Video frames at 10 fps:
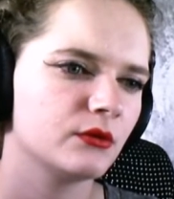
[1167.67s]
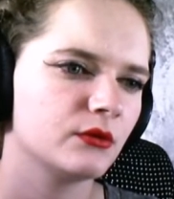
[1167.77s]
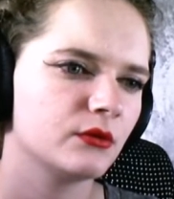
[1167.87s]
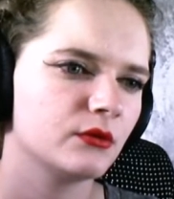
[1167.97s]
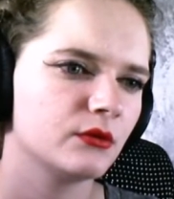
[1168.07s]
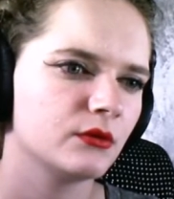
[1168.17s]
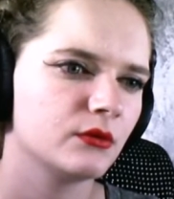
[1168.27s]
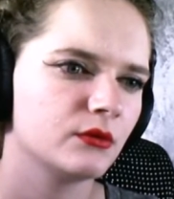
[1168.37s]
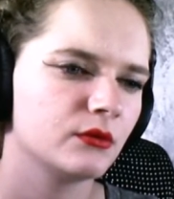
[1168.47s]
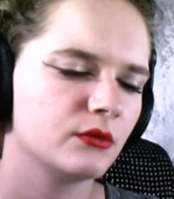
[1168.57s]

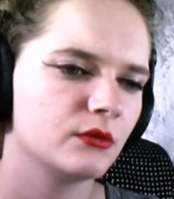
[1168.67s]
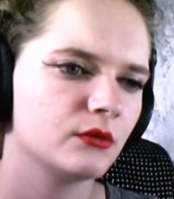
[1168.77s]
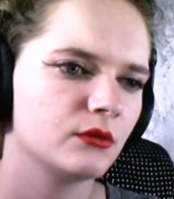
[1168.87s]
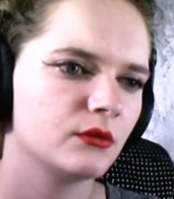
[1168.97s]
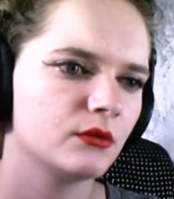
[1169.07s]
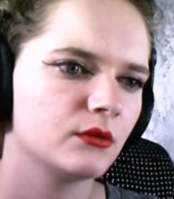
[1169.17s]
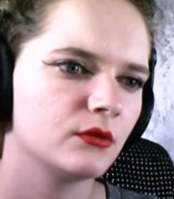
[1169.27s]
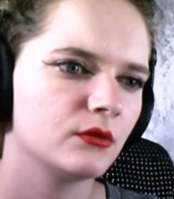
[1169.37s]
No one is speaking in this clip.